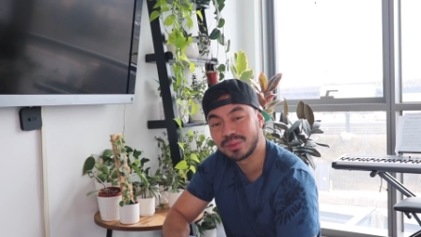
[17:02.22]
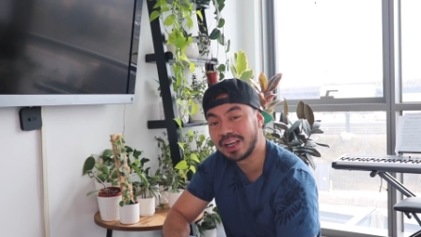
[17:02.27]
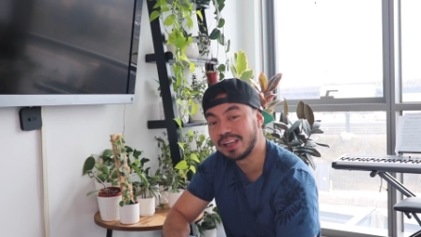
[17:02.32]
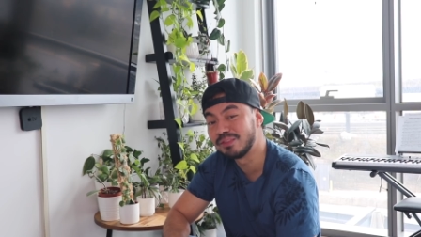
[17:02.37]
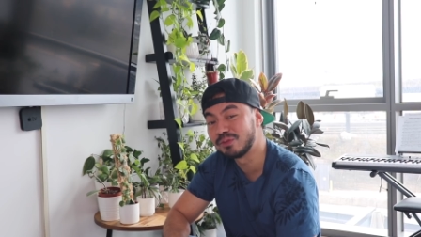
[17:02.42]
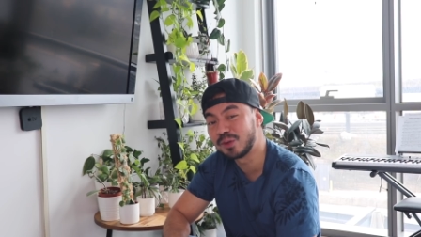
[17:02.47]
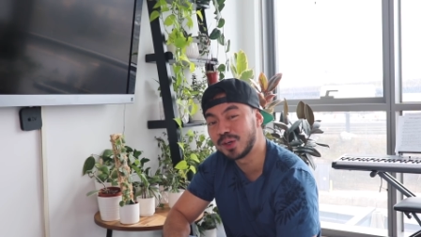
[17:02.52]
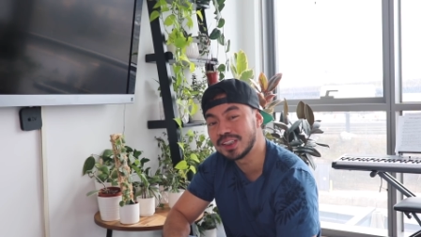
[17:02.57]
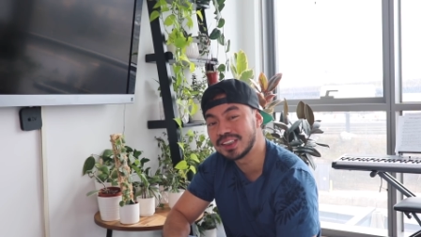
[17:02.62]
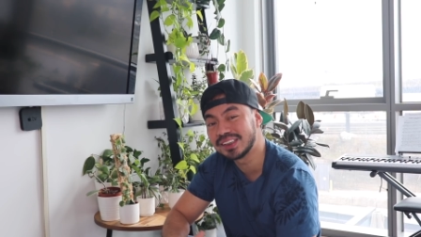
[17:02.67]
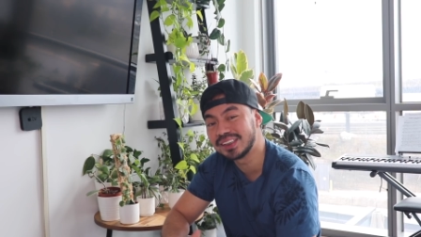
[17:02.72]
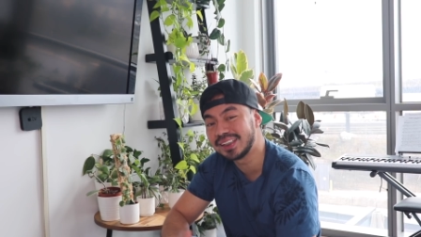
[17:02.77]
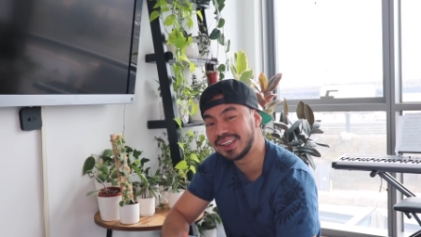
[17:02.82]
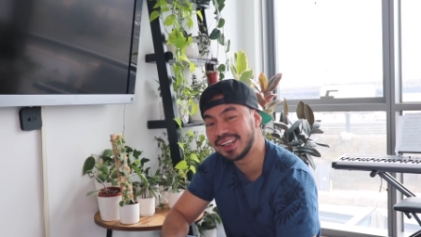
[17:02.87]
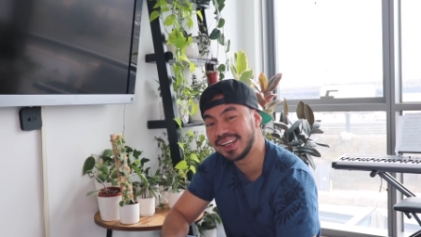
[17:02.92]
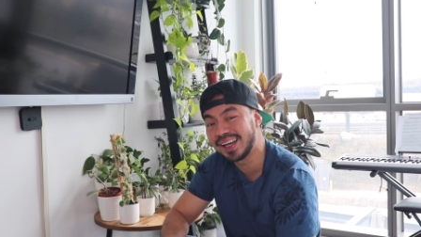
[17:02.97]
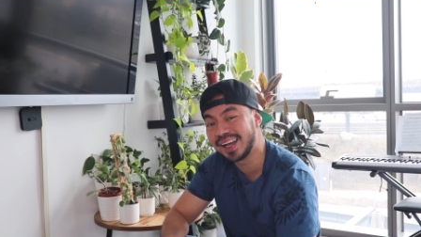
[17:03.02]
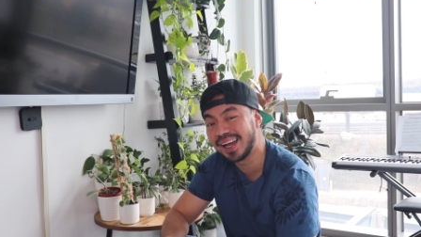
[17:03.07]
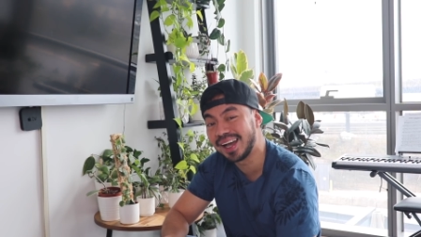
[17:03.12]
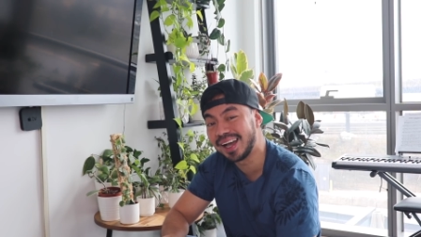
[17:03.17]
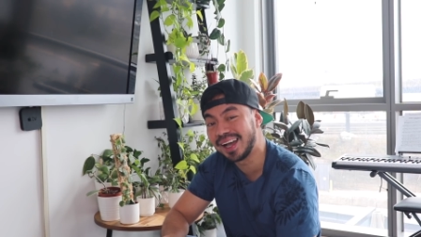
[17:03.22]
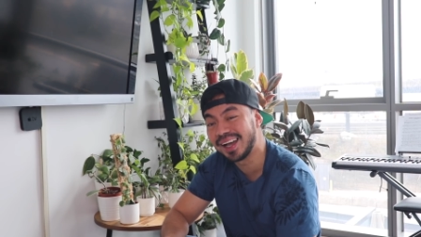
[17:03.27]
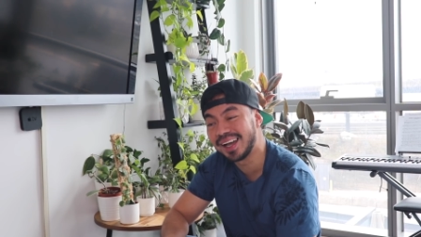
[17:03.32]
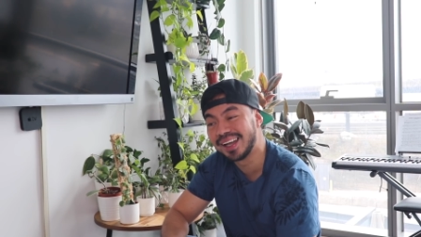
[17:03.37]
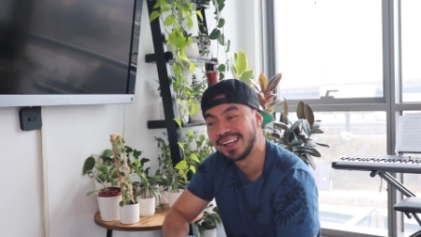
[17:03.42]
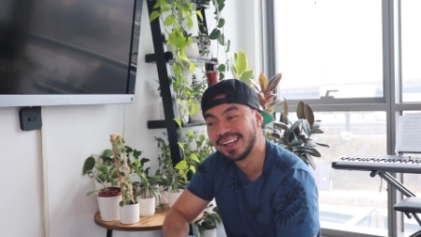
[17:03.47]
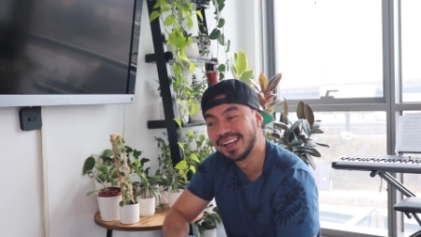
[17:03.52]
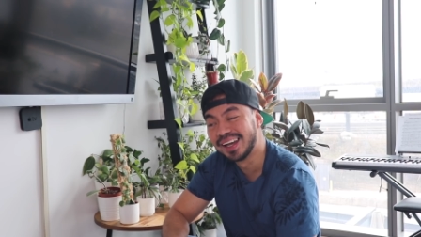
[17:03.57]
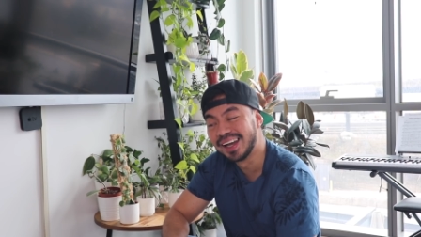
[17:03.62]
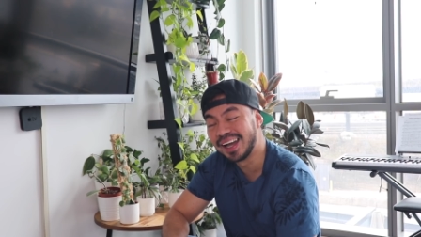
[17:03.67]
unfortunately,
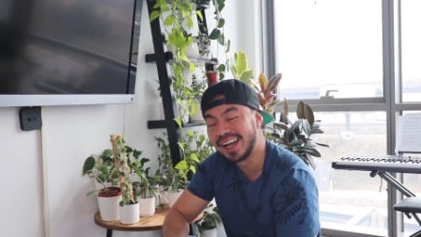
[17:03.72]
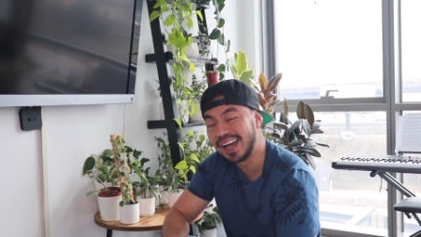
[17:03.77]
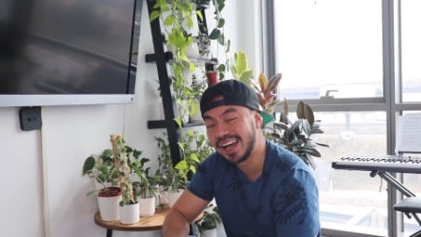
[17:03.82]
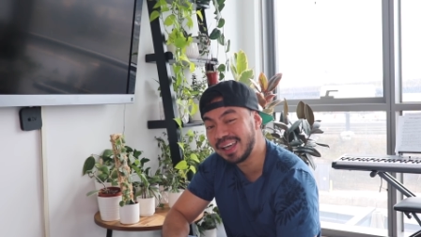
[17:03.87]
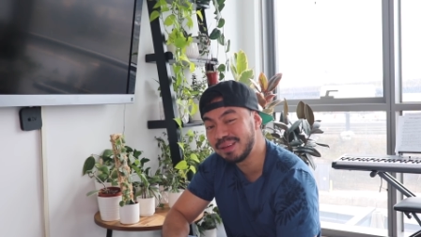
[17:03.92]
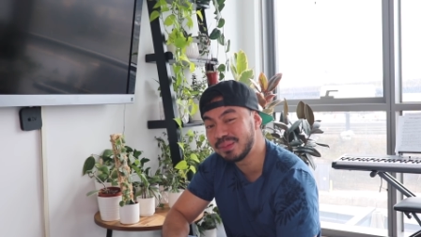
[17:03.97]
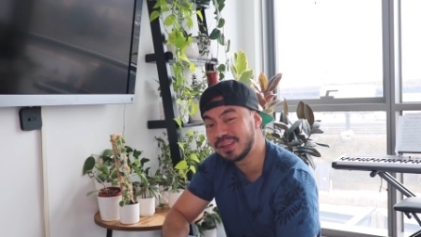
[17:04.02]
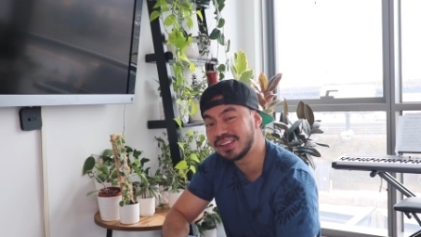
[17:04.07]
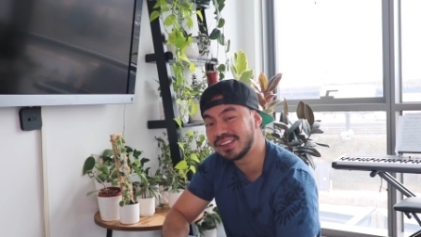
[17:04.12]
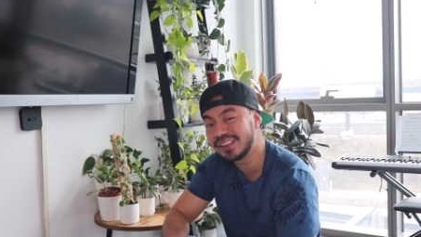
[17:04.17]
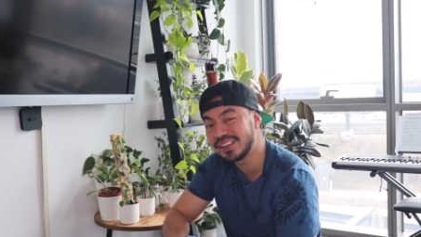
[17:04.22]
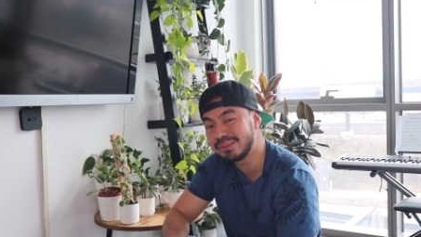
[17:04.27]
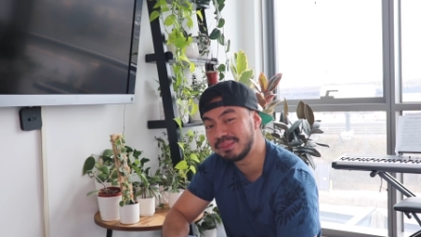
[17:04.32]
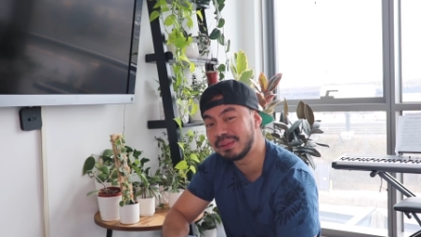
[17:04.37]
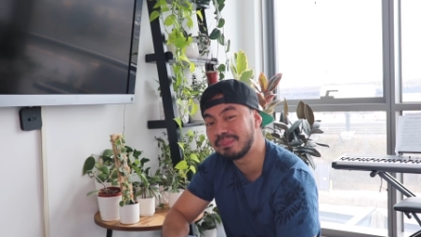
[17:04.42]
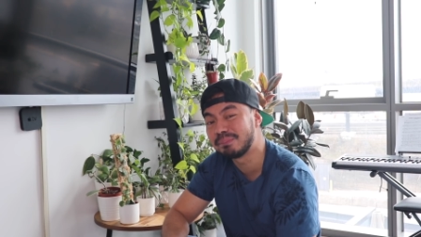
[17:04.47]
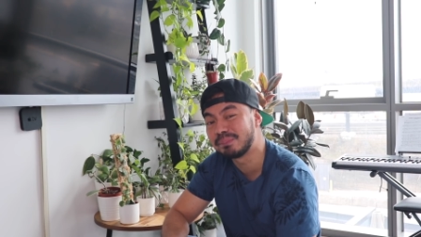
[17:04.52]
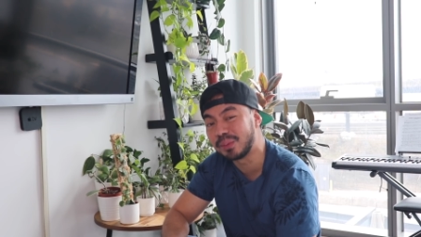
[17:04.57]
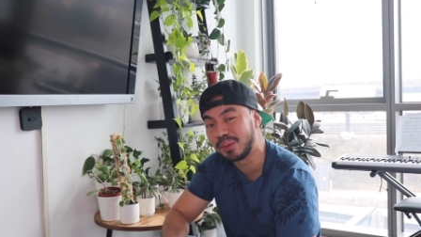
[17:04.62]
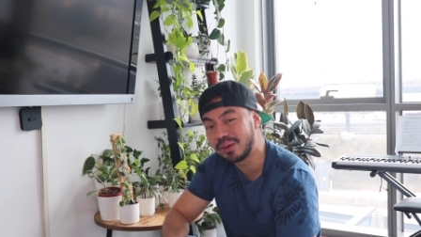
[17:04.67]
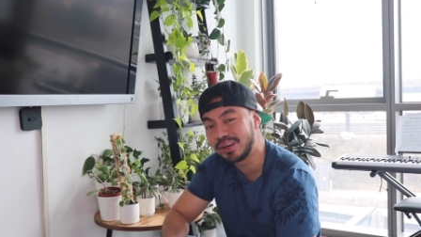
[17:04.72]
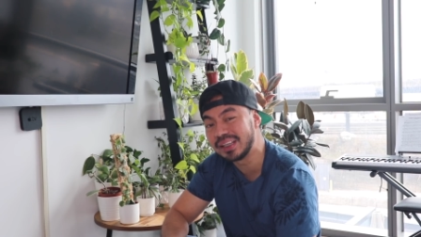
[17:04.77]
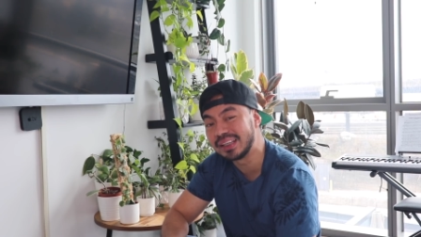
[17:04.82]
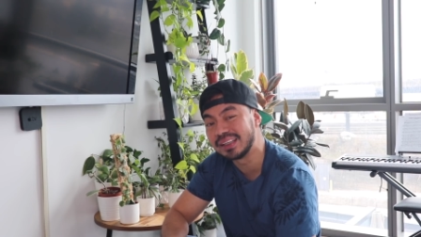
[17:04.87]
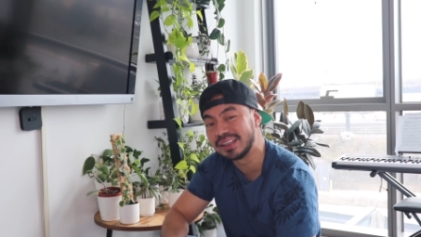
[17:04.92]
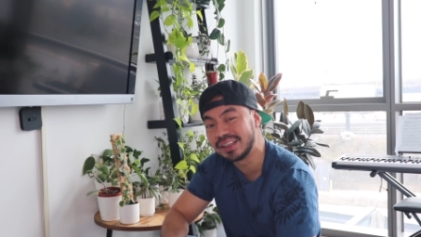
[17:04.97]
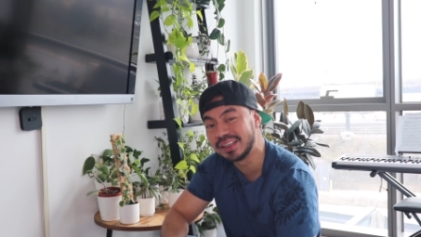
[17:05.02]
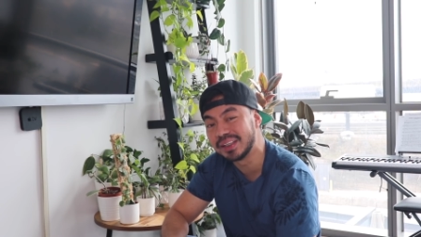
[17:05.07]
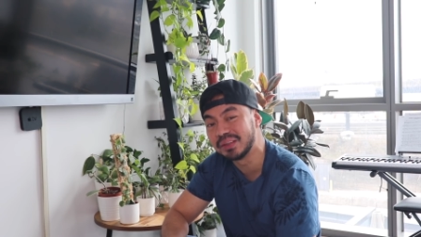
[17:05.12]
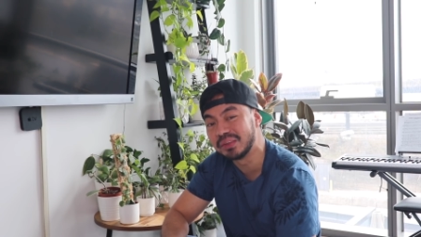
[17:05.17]
I'm a little bit boring
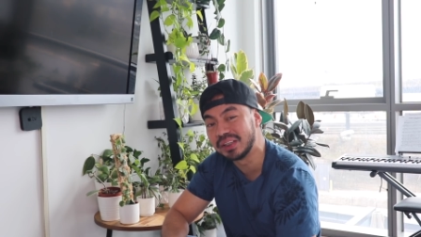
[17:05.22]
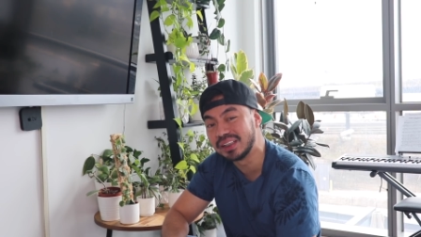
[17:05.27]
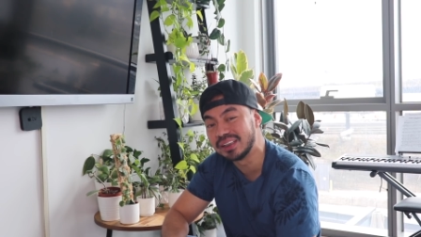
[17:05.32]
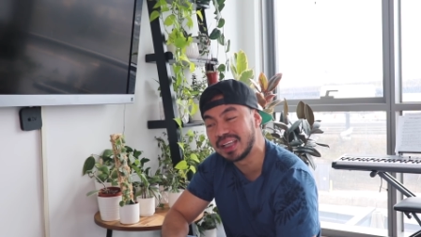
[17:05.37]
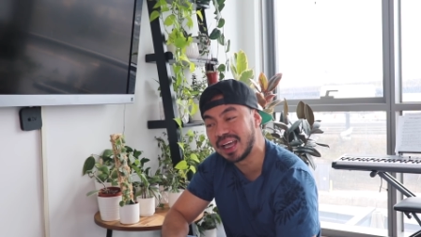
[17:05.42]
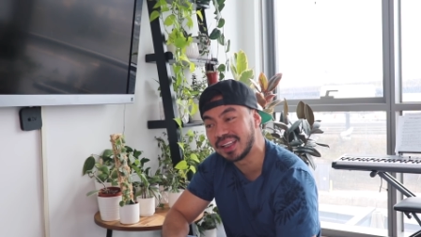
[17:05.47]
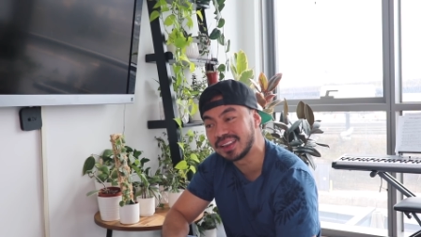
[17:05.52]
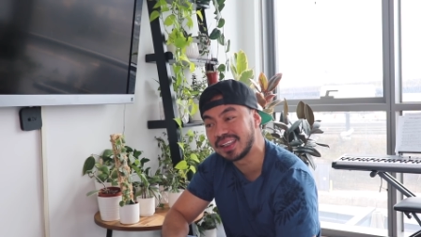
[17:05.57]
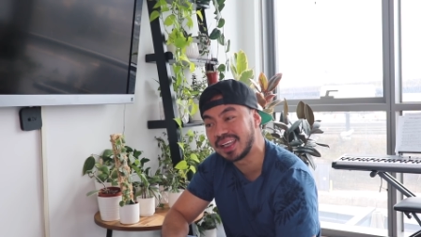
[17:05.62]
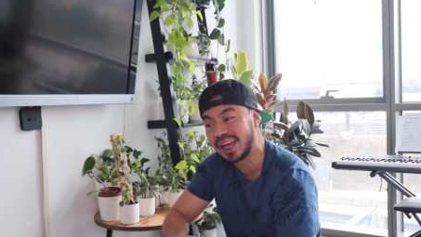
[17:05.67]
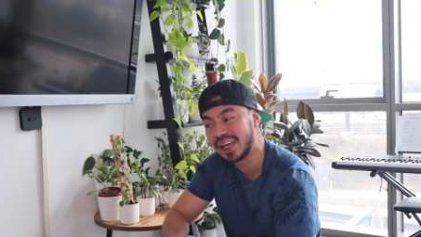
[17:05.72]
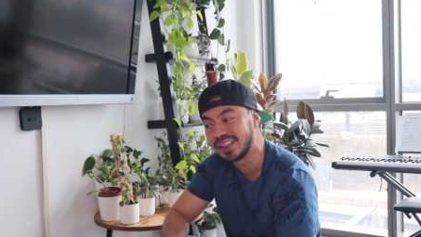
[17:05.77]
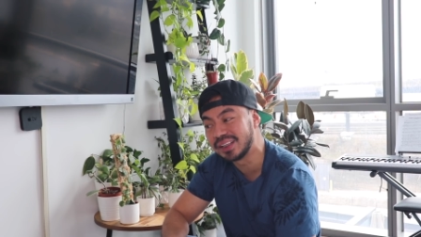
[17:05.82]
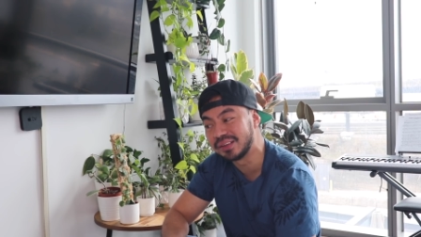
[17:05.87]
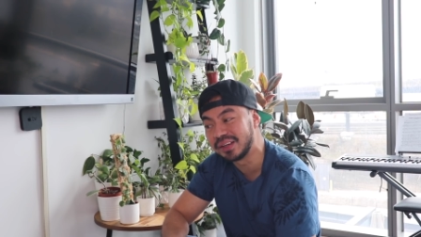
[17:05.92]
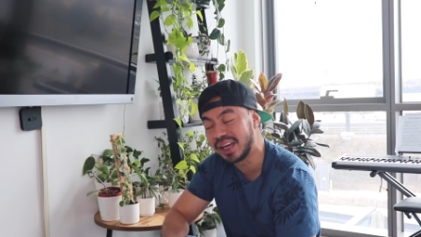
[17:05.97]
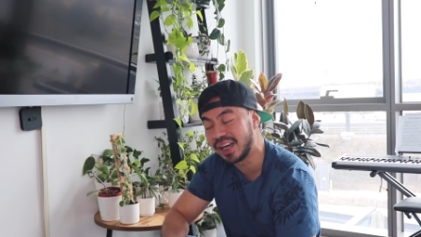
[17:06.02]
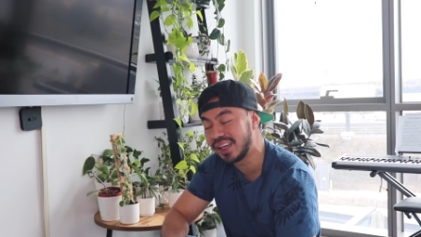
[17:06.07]
in, in, that category.